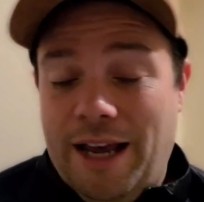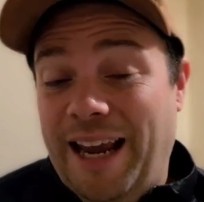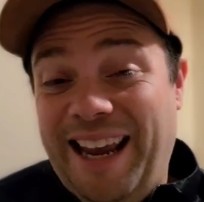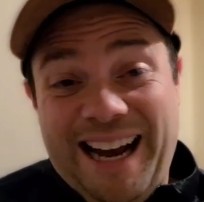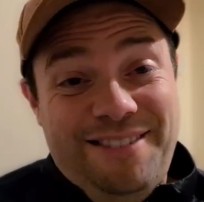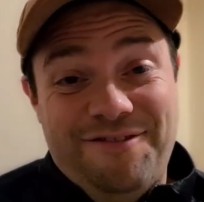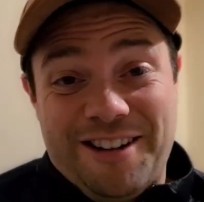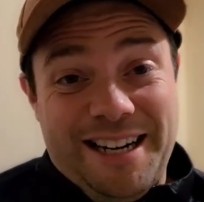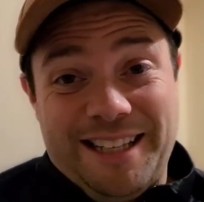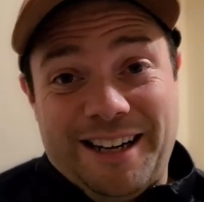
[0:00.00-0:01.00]
He hadn't
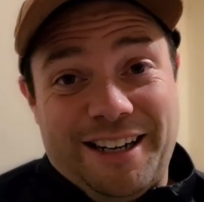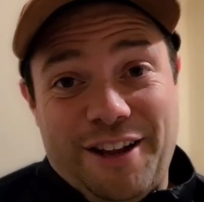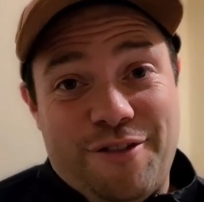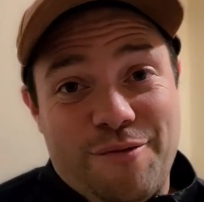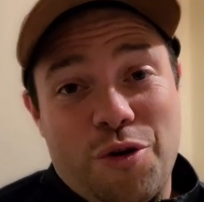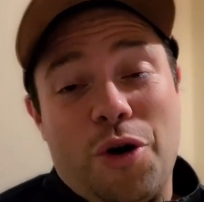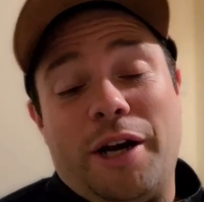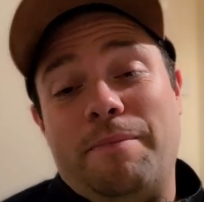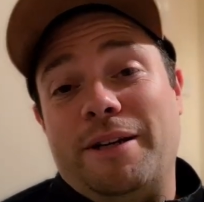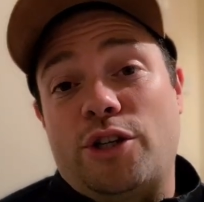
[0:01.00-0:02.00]
really done anything wrong.
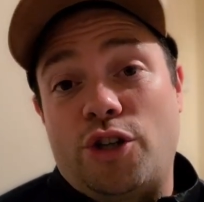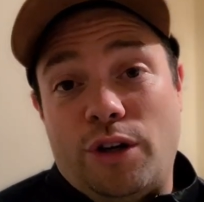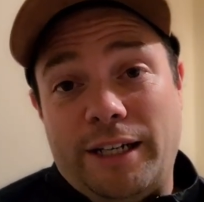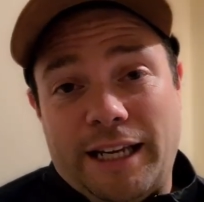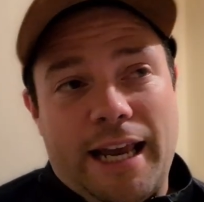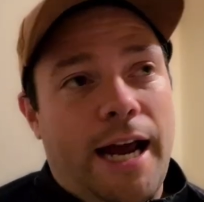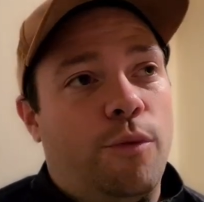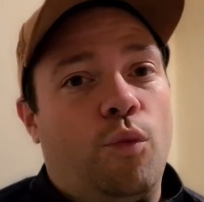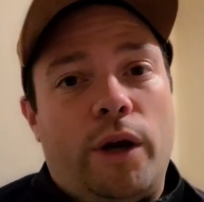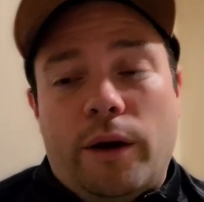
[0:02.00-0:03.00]
He'd been solid
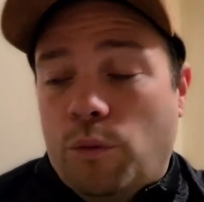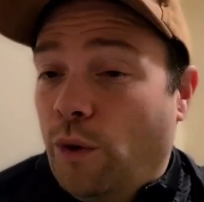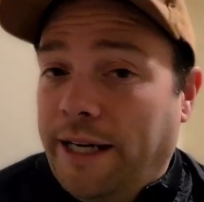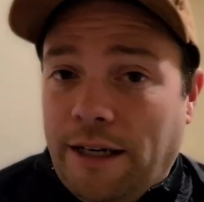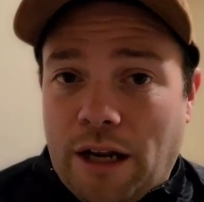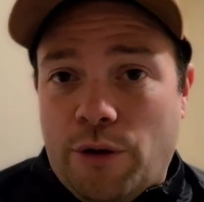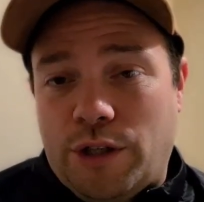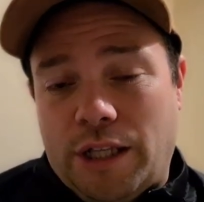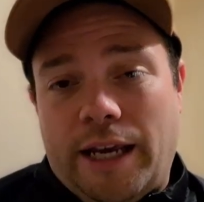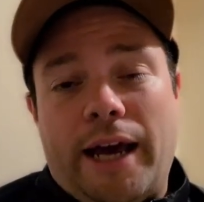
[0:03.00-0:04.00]
again, winning
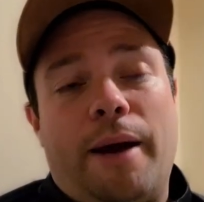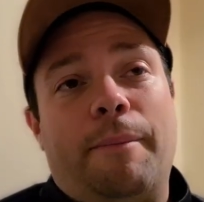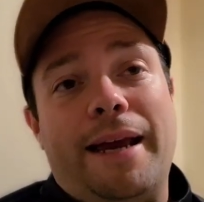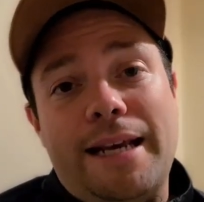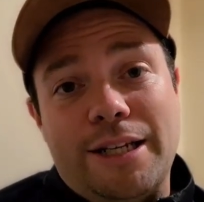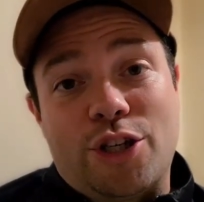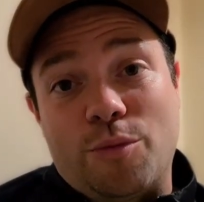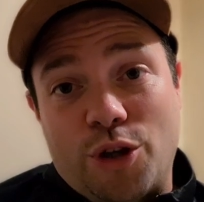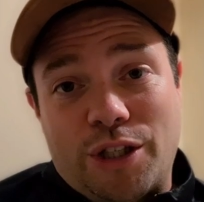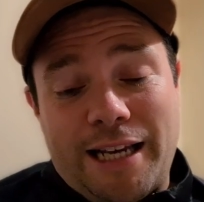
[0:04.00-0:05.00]
loads in the air, making
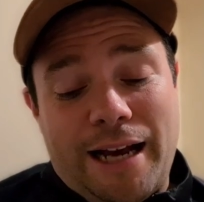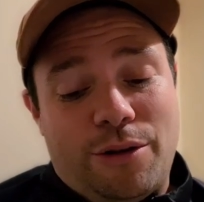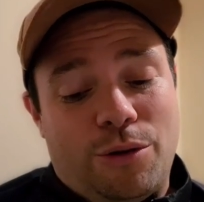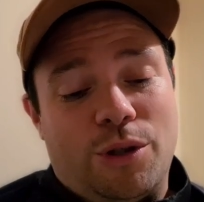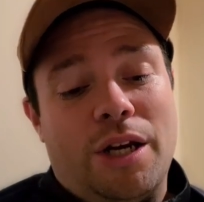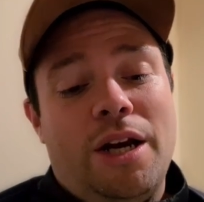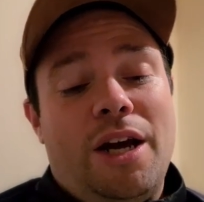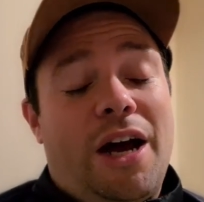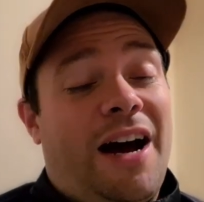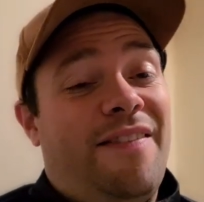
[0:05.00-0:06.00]
some good tackles,
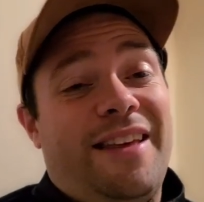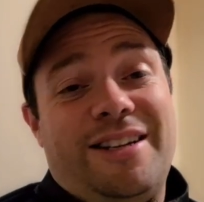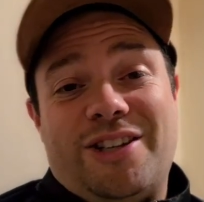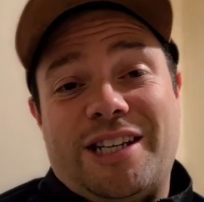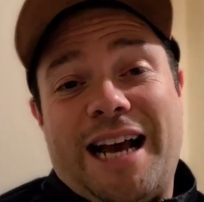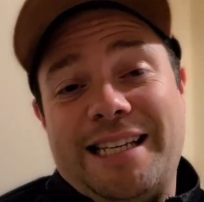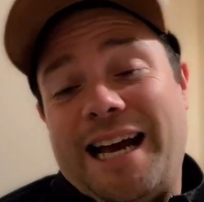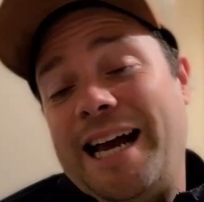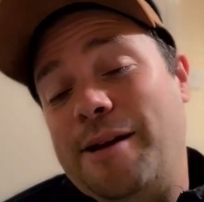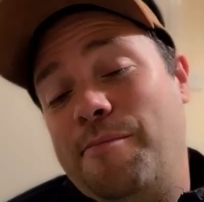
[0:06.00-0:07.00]
and then just has
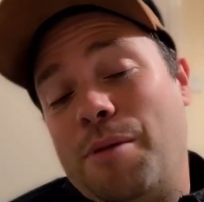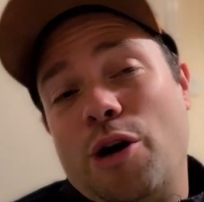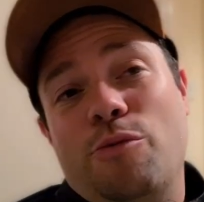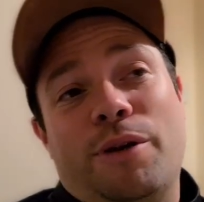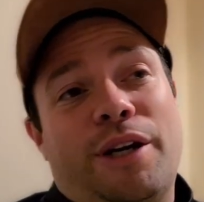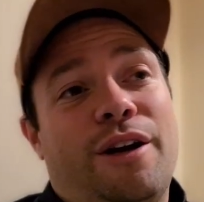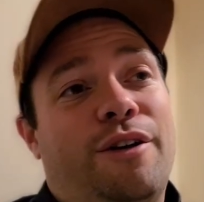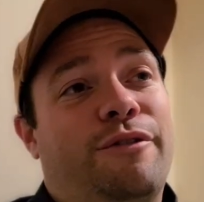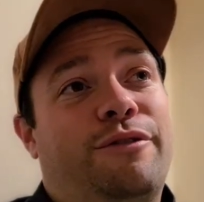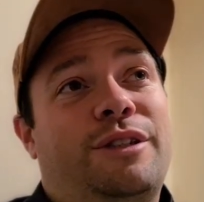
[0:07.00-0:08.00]
a moment
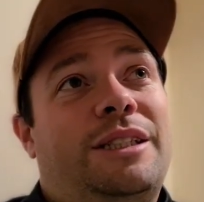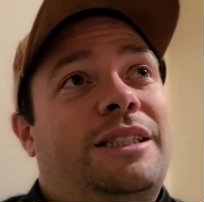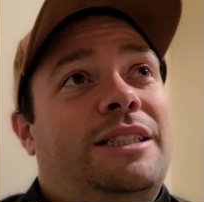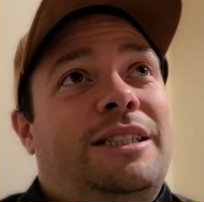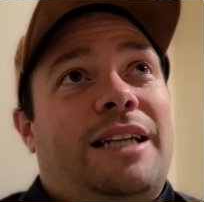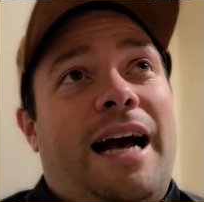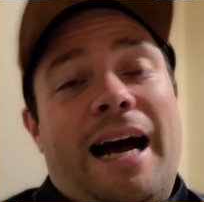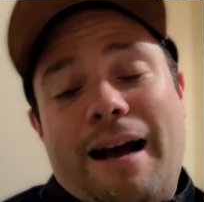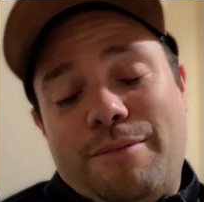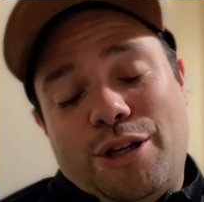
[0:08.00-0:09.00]
of
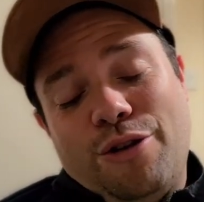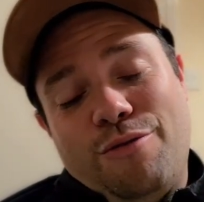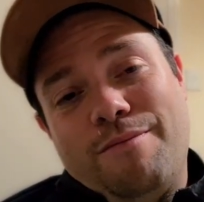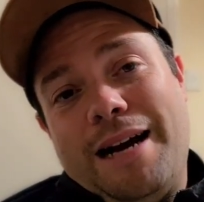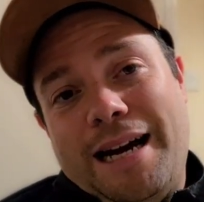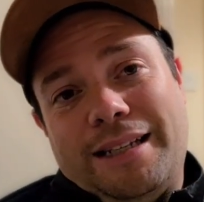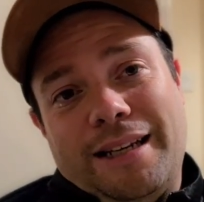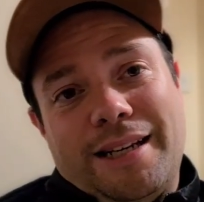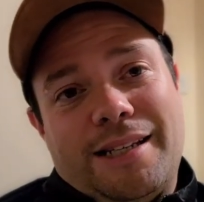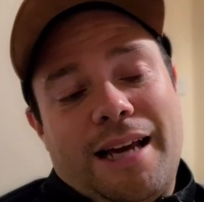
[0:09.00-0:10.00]
absolute
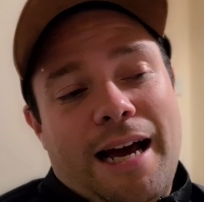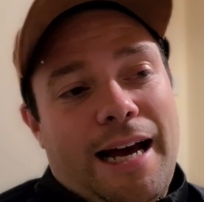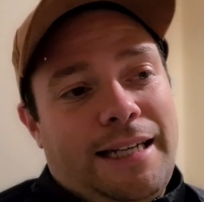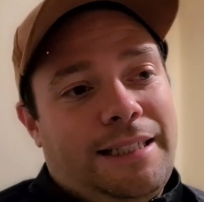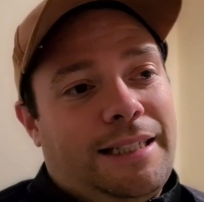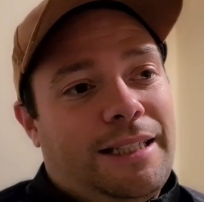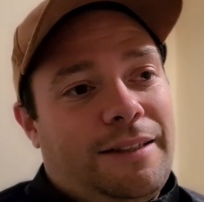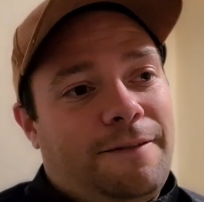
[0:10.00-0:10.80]
madness. And